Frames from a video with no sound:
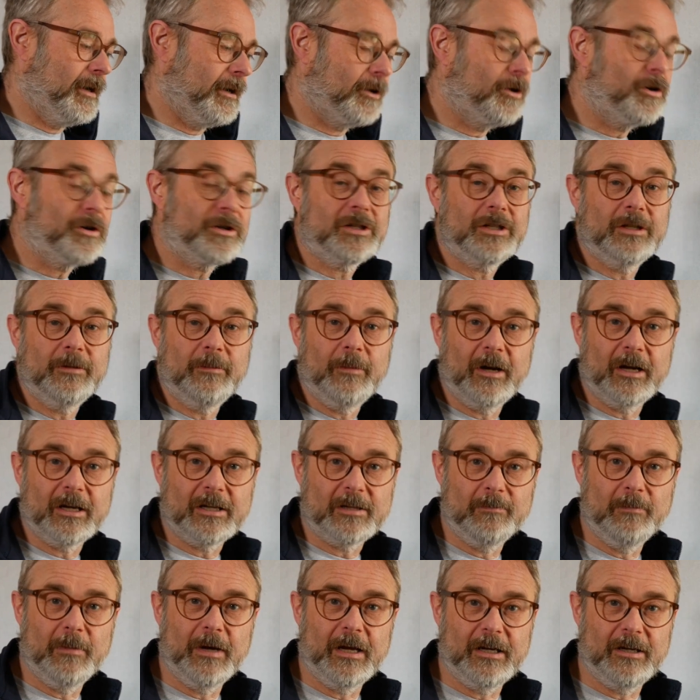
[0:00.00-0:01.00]

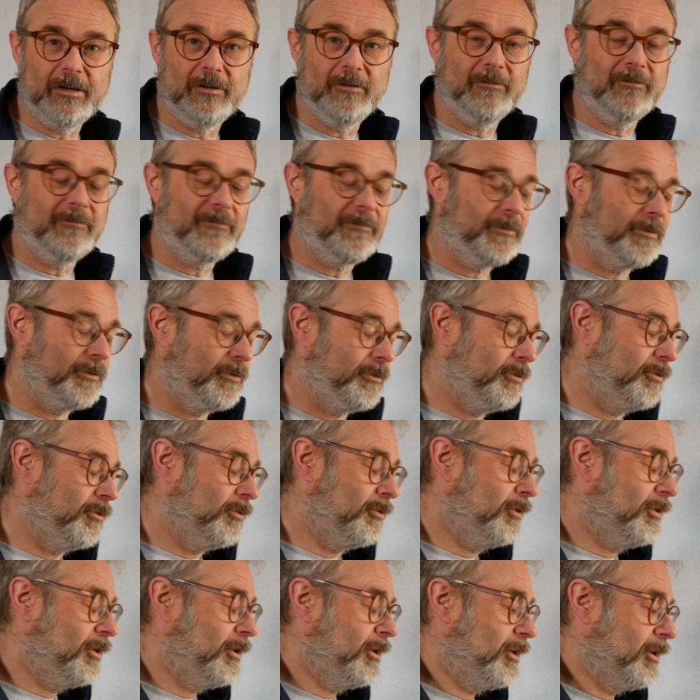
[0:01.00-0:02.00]
customized menu
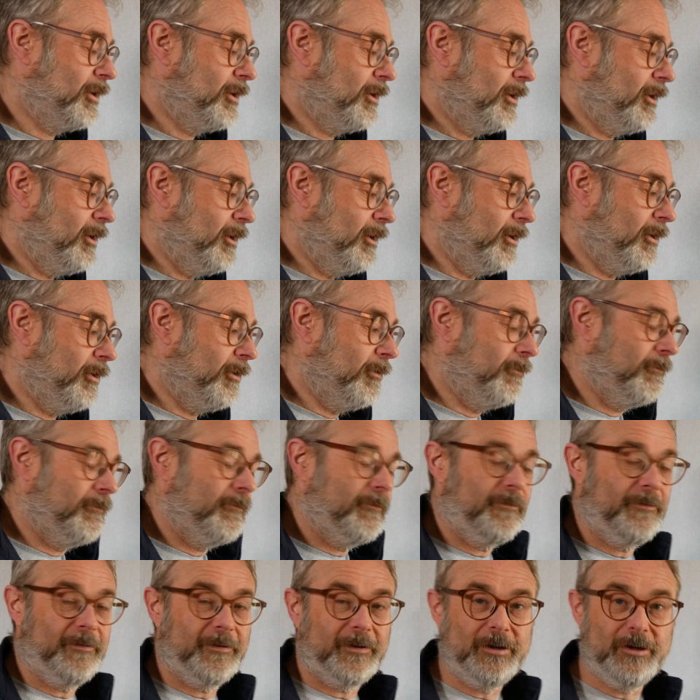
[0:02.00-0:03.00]
for
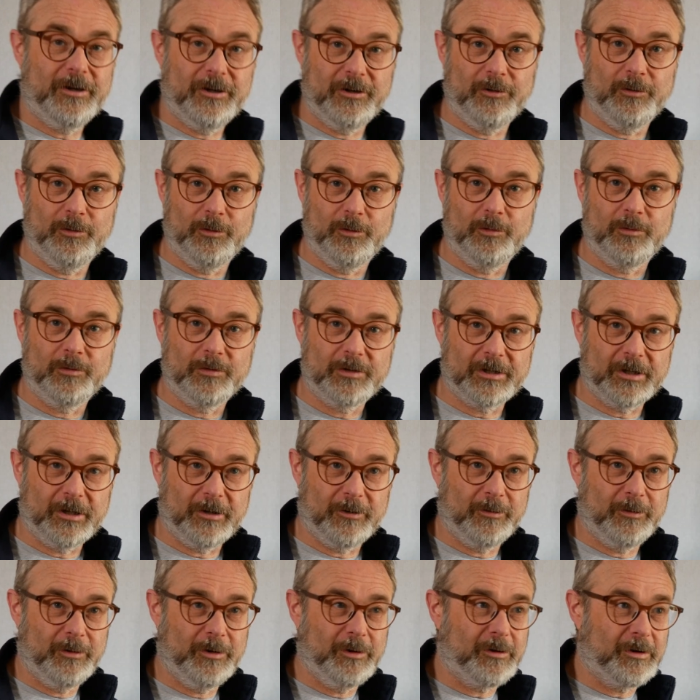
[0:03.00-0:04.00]
you,
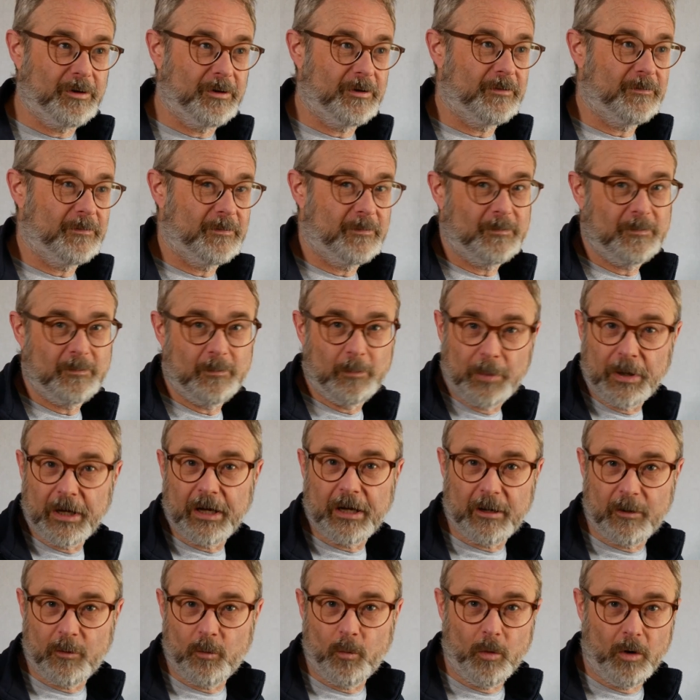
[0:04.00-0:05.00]
so you can
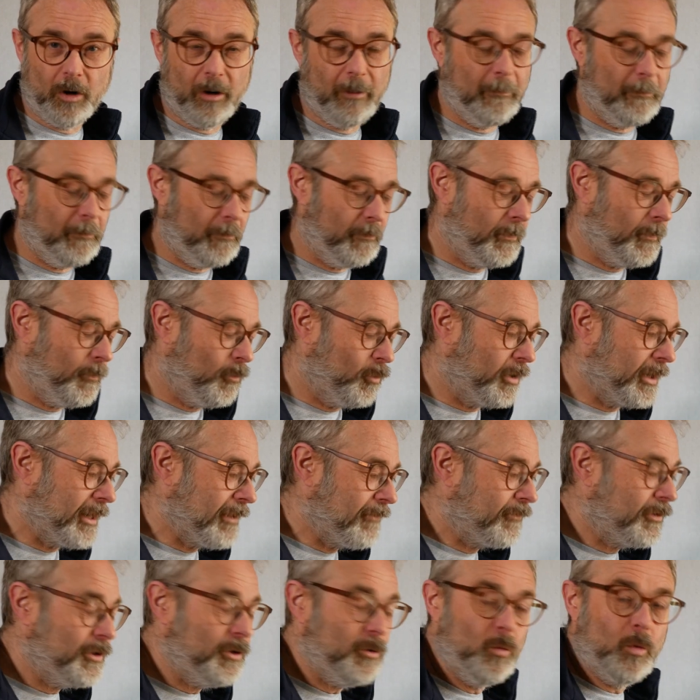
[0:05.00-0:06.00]
pick
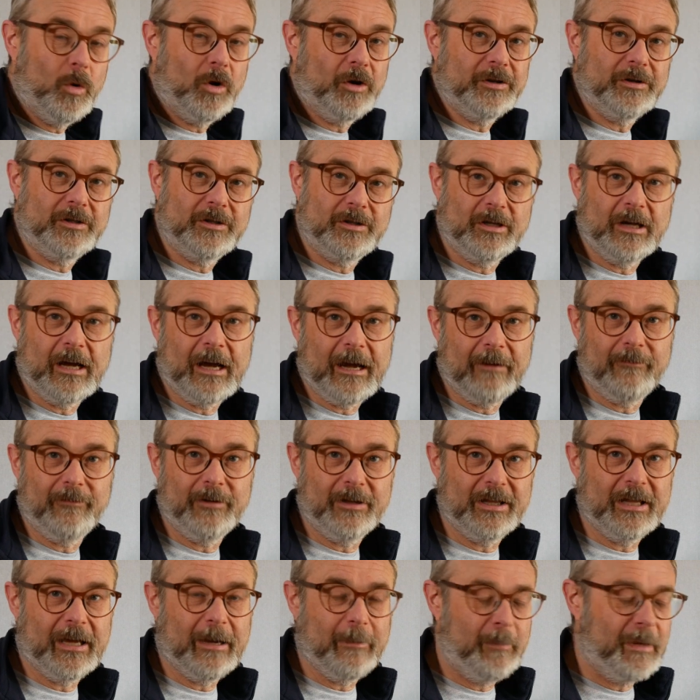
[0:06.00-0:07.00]
whatever you want to have
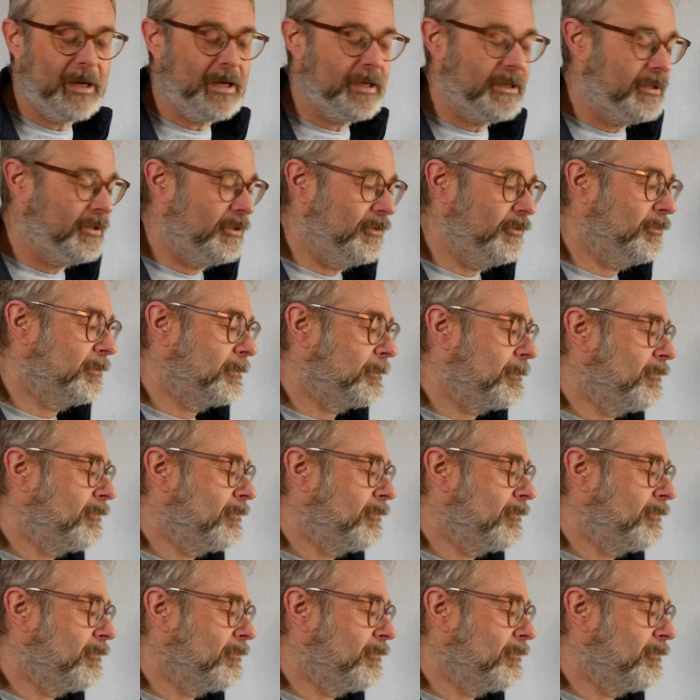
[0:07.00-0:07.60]
in that menu.